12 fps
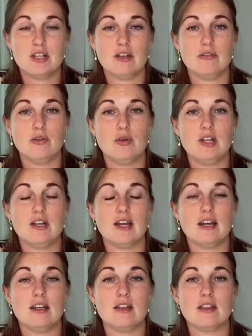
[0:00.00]
If you need
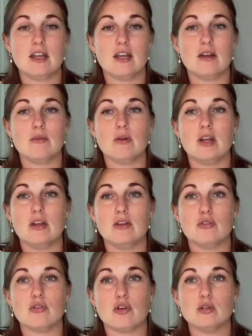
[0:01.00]
anything
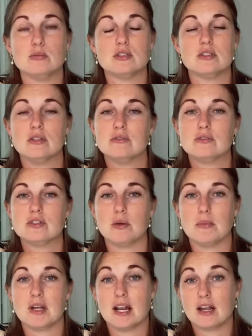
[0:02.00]
in terms of
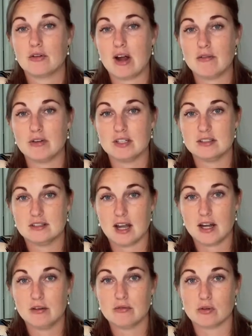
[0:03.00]
something like graphic
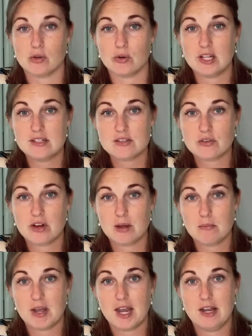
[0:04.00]
design for your
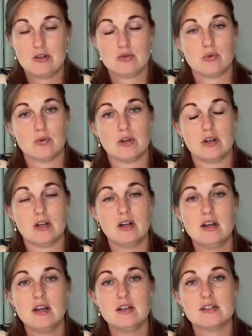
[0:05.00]
Instagram page or
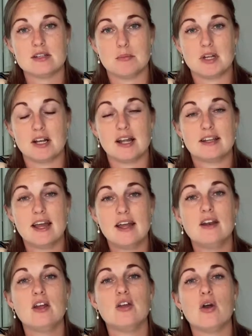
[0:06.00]
something like
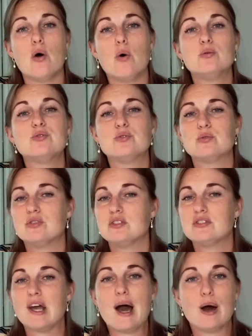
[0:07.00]
that, also
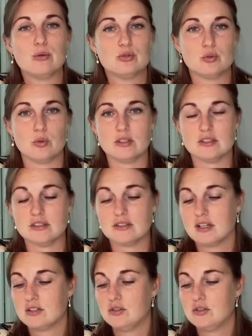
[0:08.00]
just outsource it.